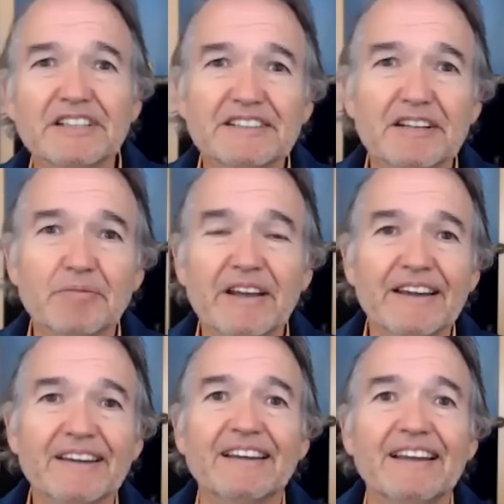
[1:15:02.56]
than
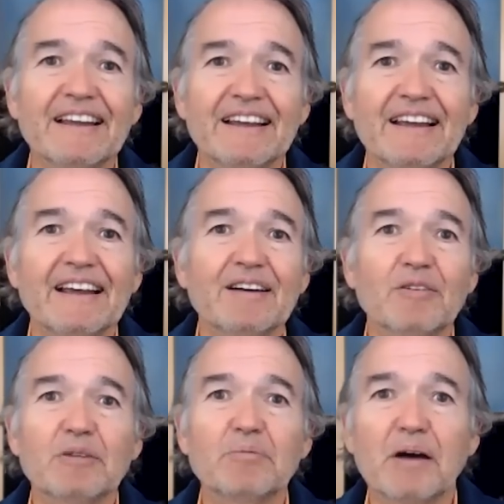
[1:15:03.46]
me and
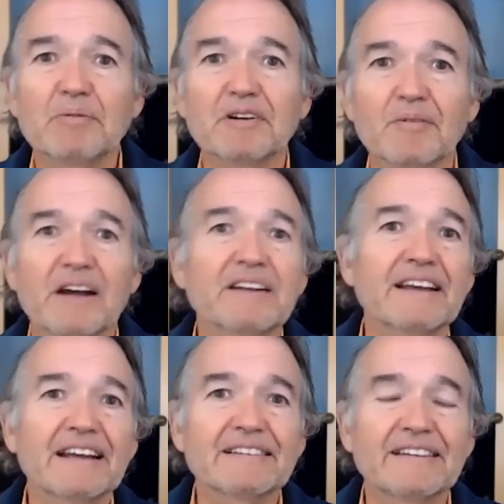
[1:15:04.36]
what a bummer why do they
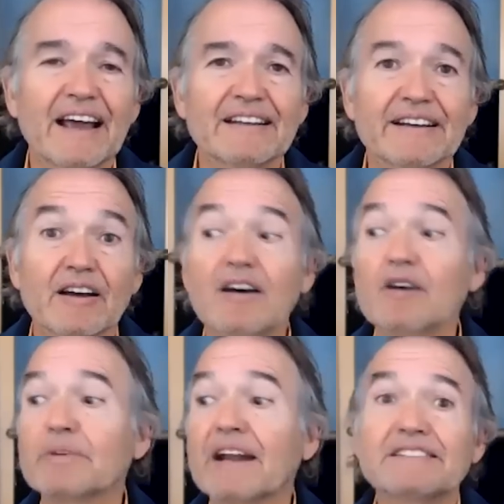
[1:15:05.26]
get that and they go oh
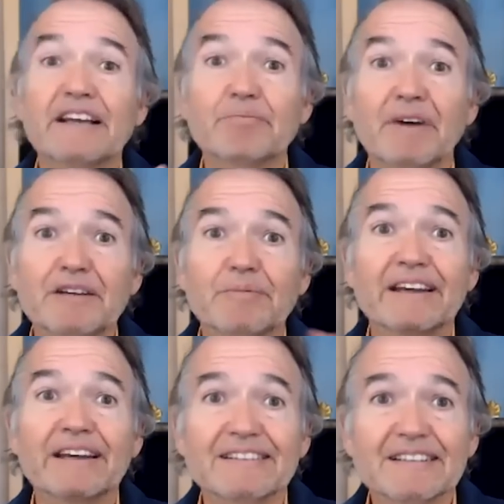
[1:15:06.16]
but i saved money by
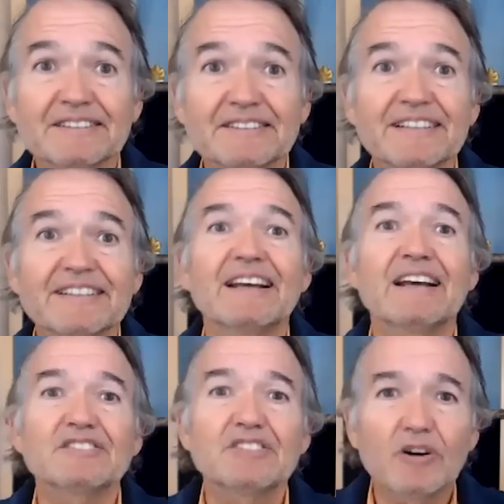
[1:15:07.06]
getting this seat
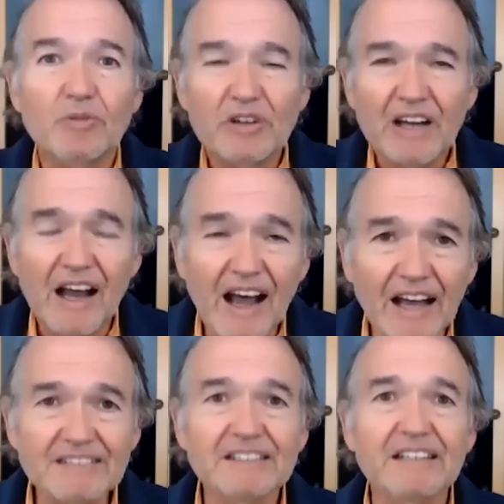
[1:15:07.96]
so we're
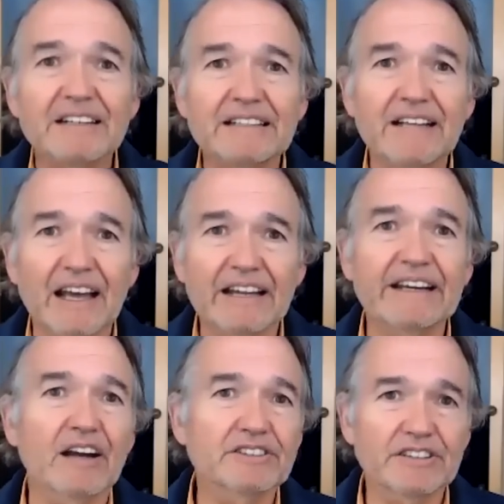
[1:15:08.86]
constantly telling
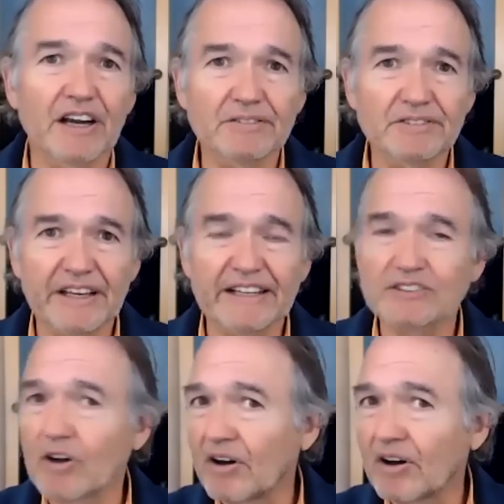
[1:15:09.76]
ourselves things
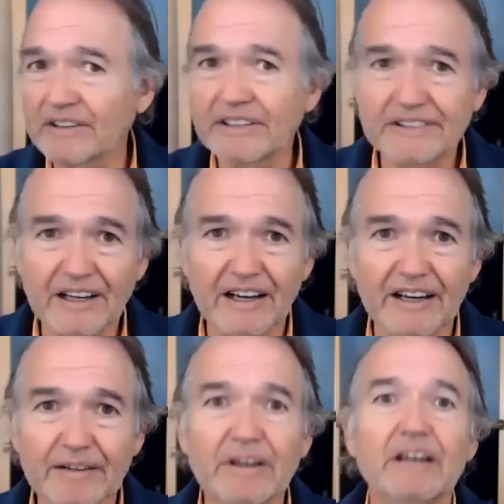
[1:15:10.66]
all the
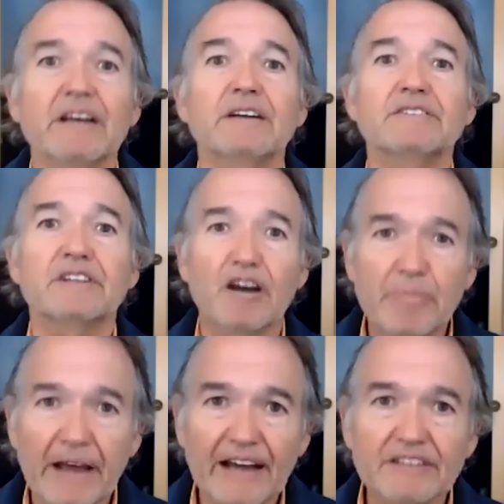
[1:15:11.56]
time to come
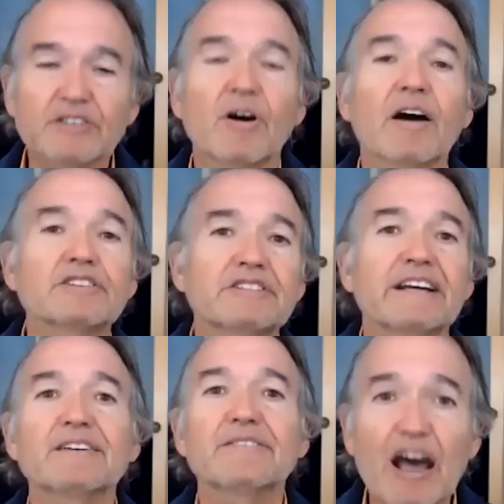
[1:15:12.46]
back to our
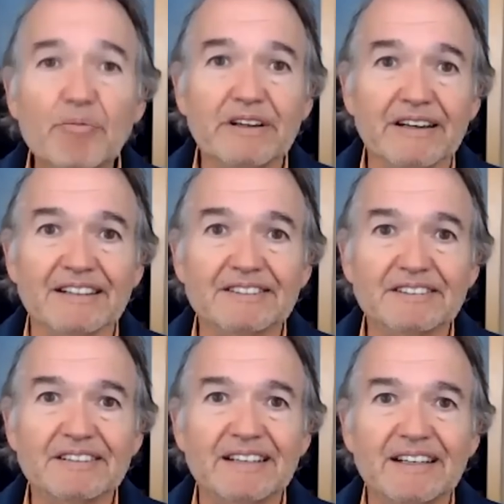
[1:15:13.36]
state of
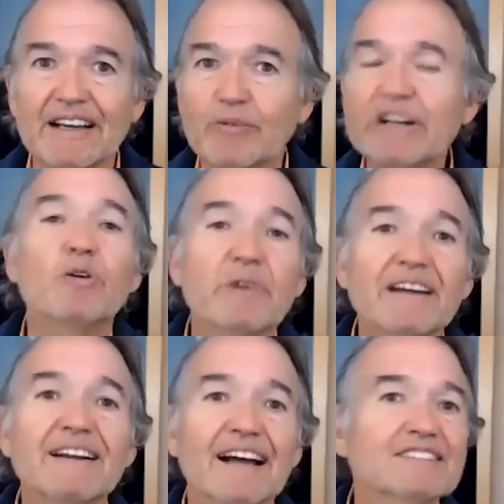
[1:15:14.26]
happiness we don't
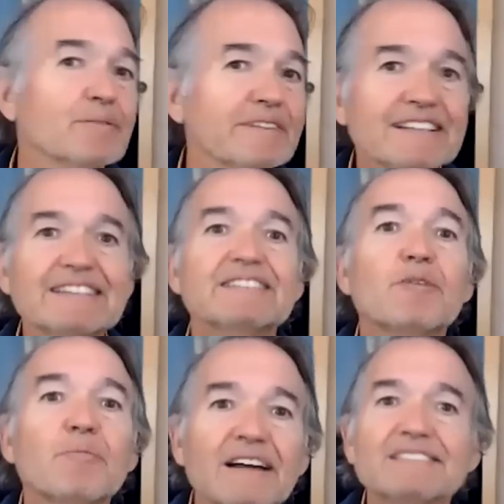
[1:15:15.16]
realize it this is
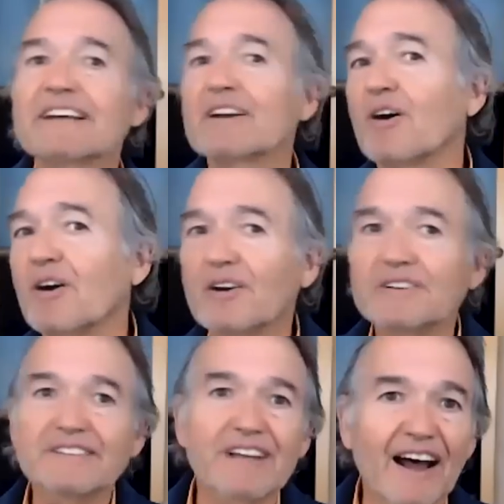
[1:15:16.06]
our mindset all
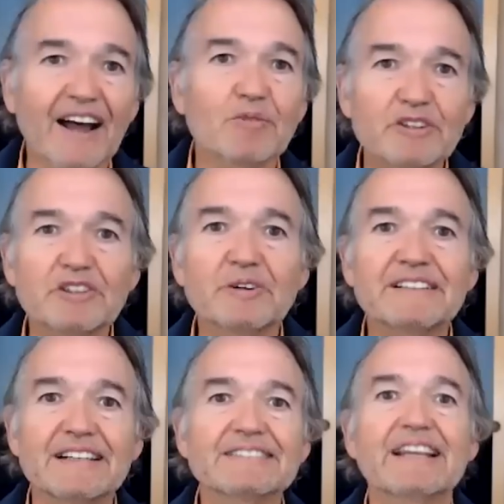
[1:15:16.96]
the time we're doing
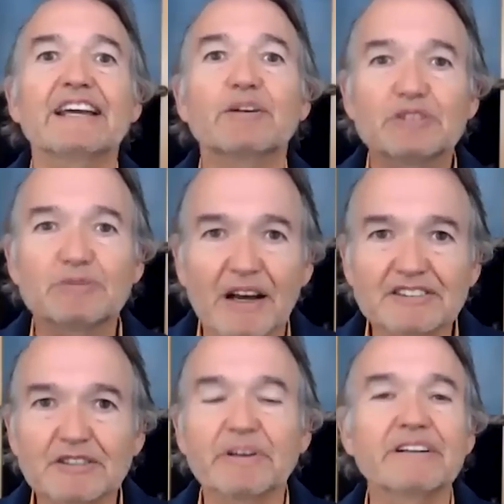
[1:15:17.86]
this taking
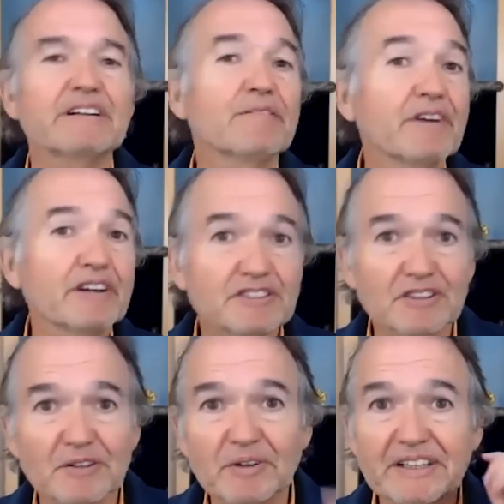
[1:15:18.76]
responsibility to various
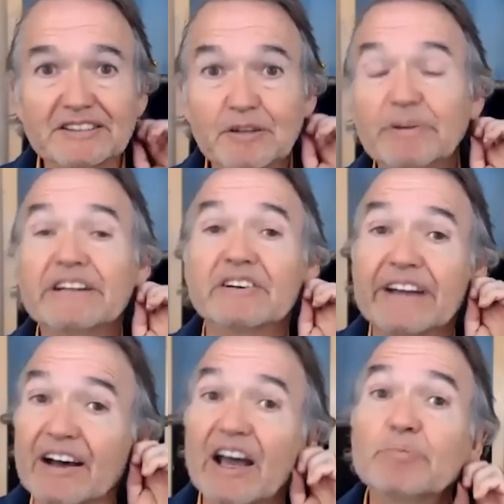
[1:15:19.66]
degrees depending on
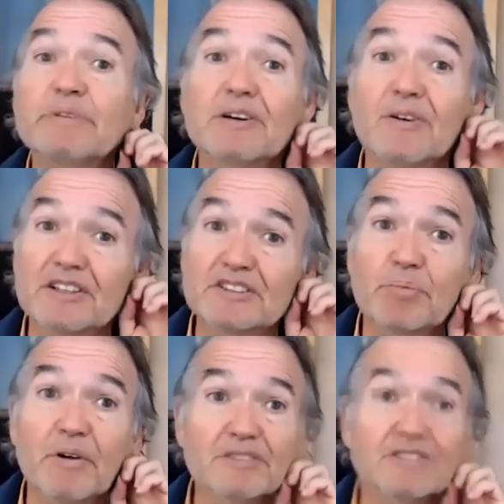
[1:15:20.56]
how happy you are as a
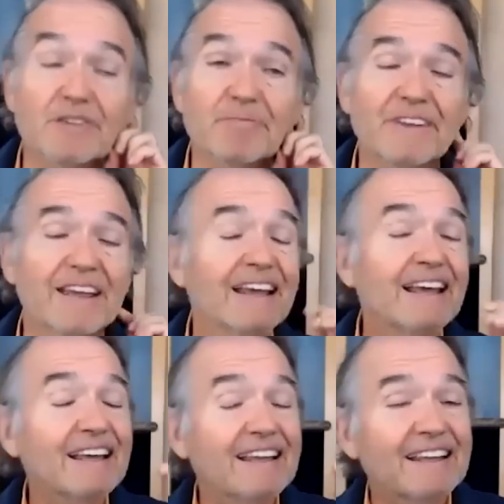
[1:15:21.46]
person
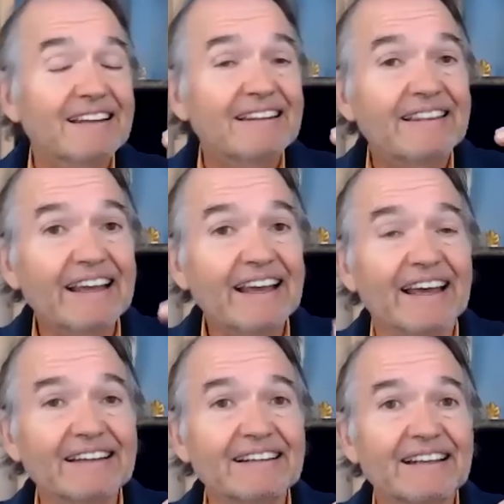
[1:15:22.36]

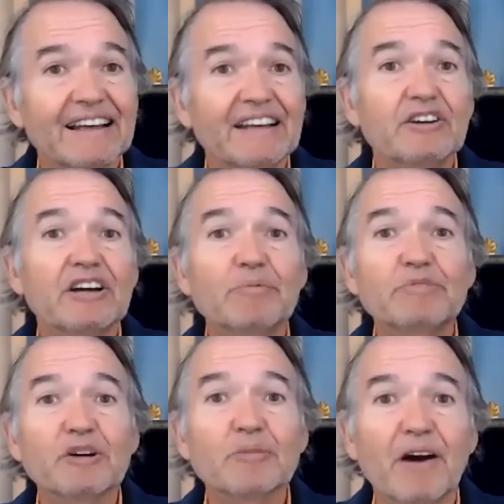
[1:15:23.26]
then you come
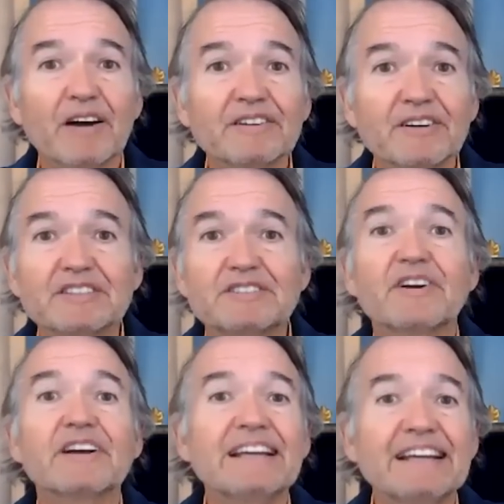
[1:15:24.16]
to your partner it's
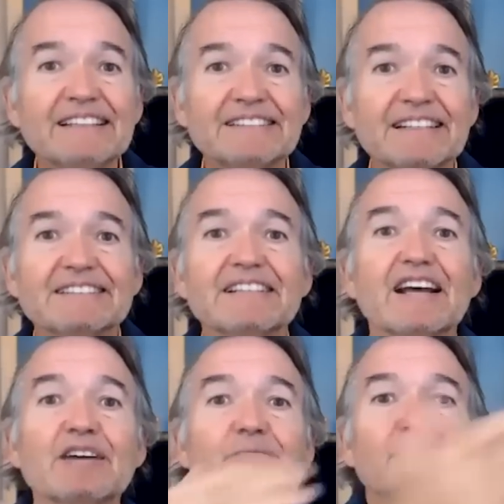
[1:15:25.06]
very easy to
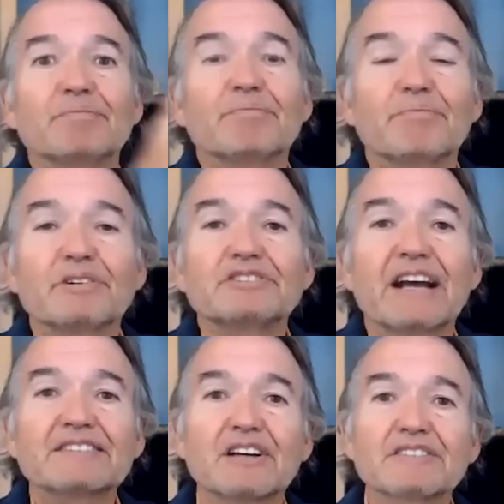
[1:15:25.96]
not
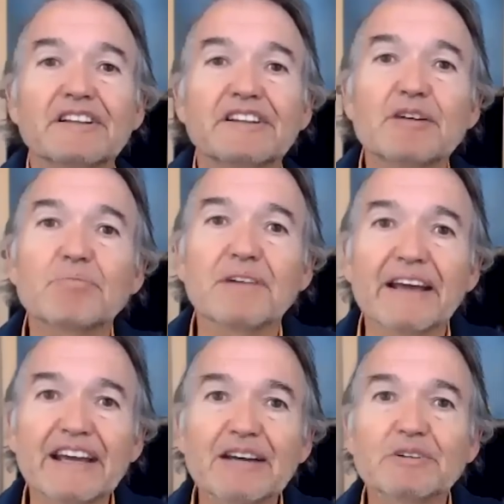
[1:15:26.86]
project onto them
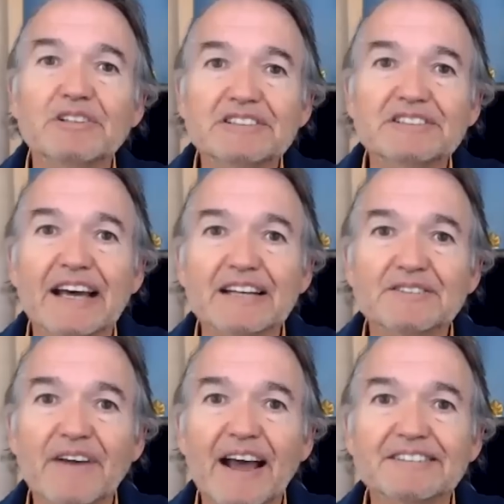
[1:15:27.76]
blame or
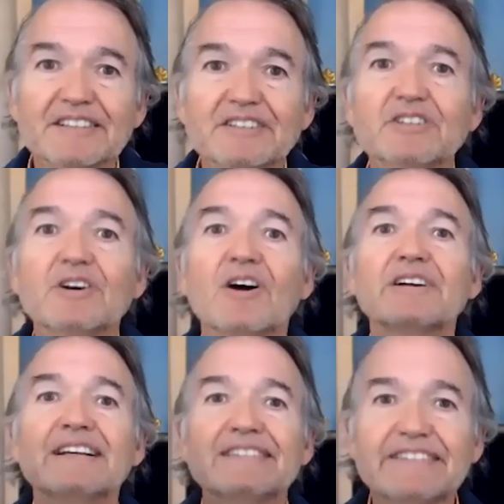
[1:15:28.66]
dissatisfaction you're
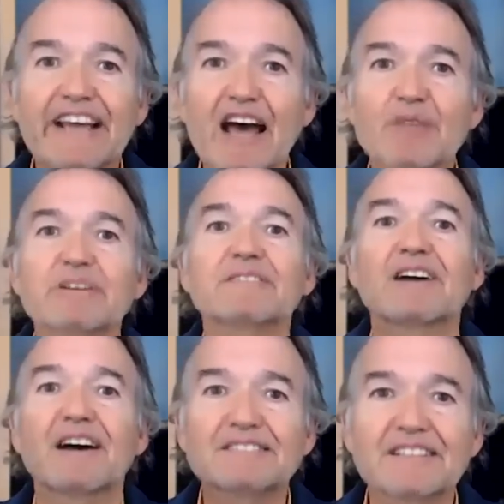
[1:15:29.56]
already in this habit of
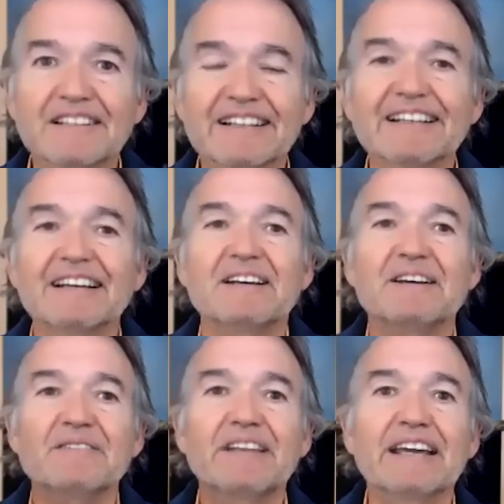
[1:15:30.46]
constantly
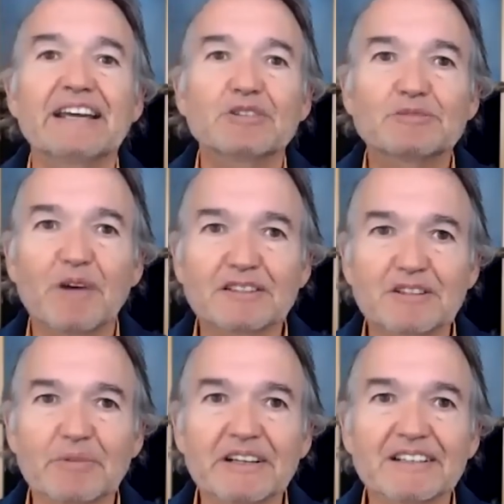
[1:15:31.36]
taking
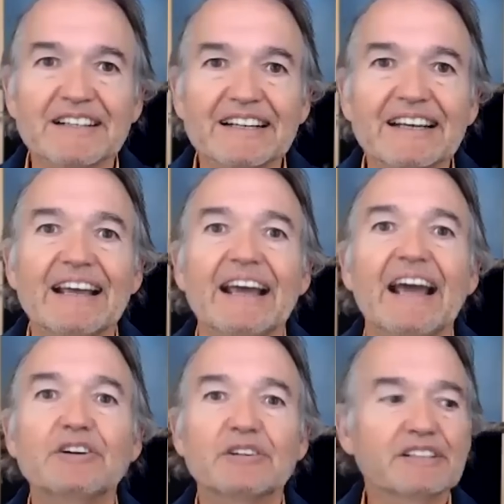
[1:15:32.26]
responsibility
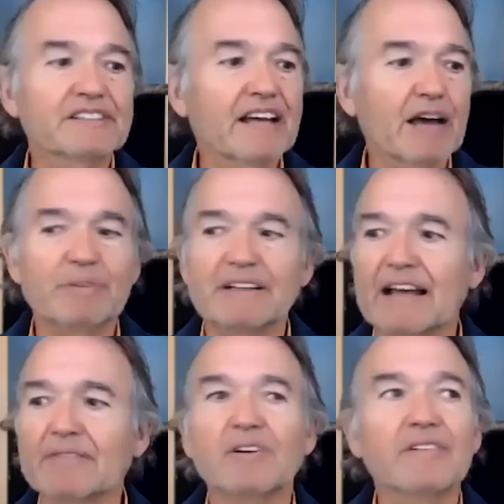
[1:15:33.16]
and you're at this happy
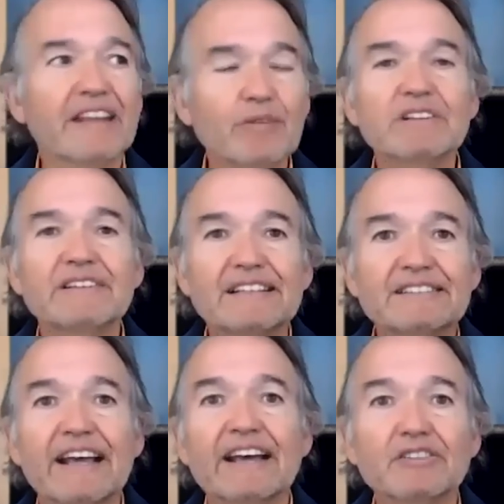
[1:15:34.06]
level. Then what they
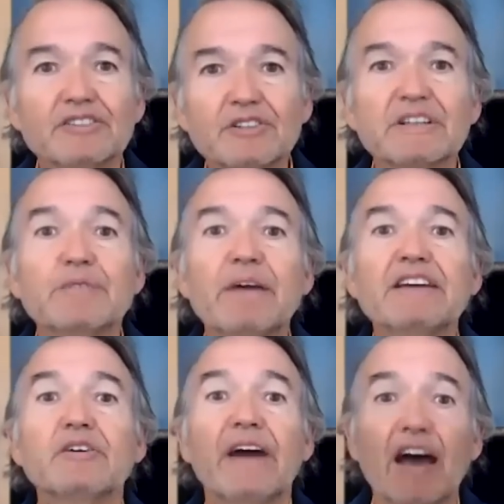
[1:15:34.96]
say or do can make
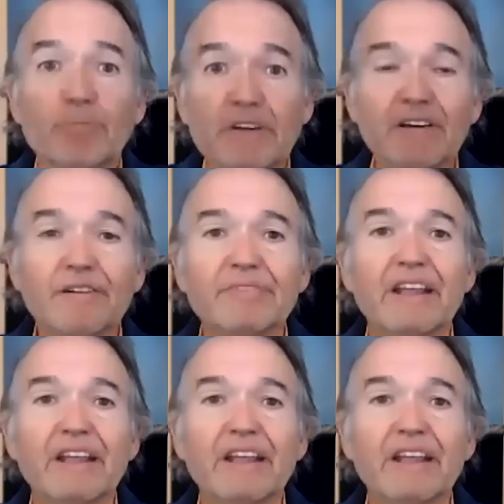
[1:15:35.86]
you happier.